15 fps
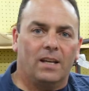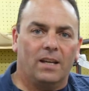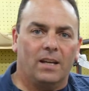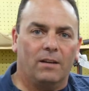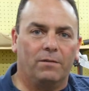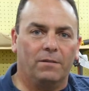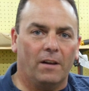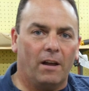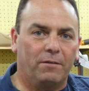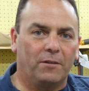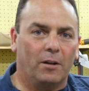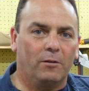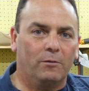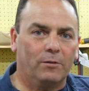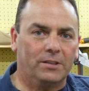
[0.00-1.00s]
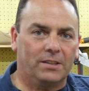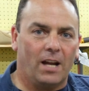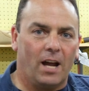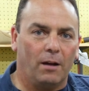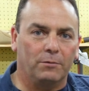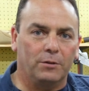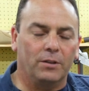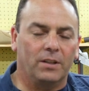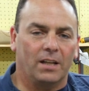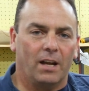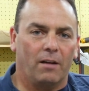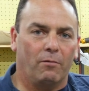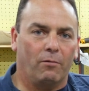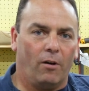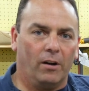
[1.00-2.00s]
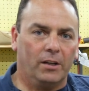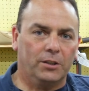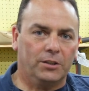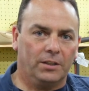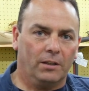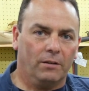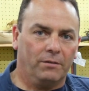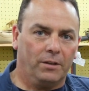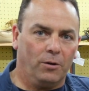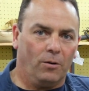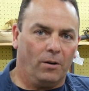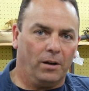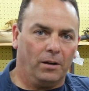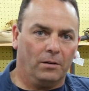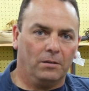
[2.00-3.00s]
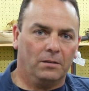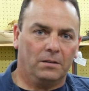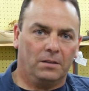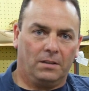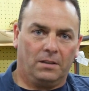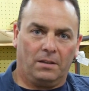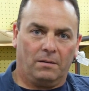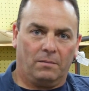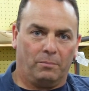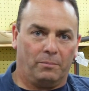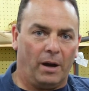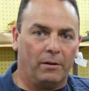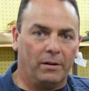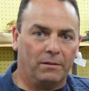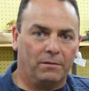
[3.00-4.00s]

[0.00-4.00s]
If left unresolved, you can have varnishing of the oil, bearing